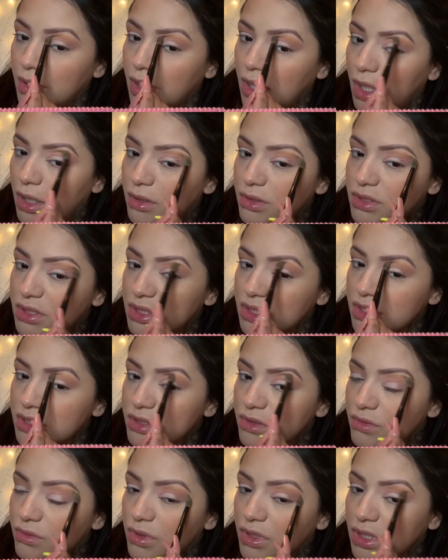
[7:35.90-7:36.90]
I was gonna
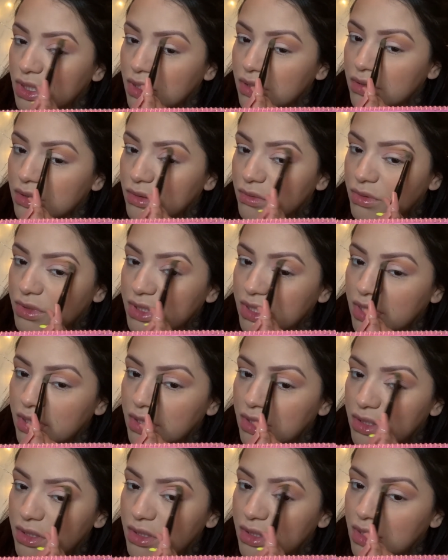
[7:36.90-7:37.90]
do one color on one eye
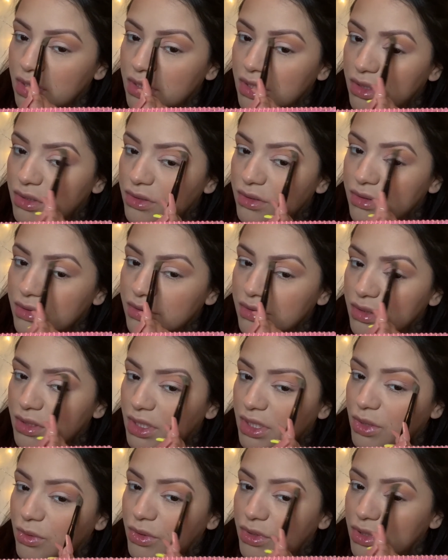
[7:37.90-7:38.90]
and another,
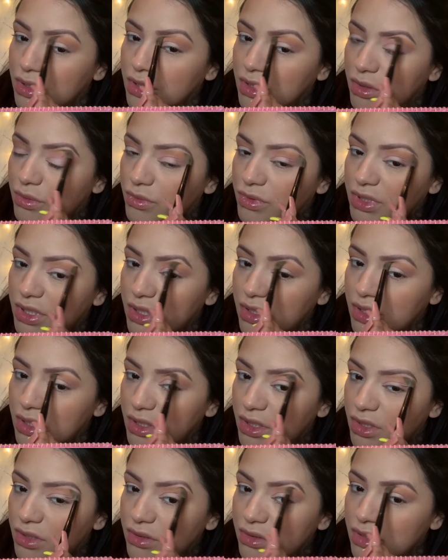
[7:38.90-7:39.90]
like one look on one eye and
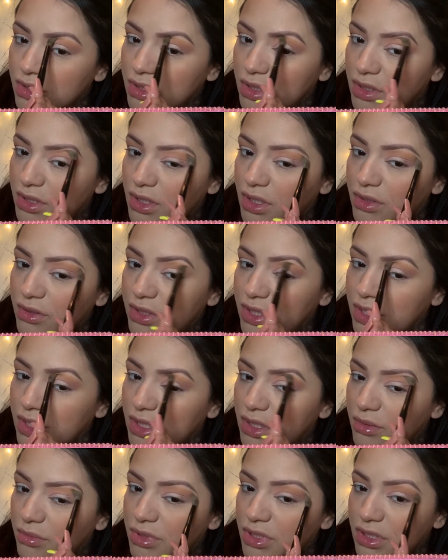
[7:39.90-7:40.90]
another look on the other eye, and I
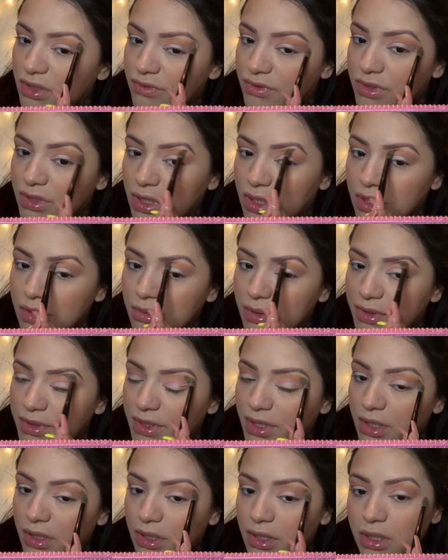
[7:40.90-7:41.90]
completely forgot about that.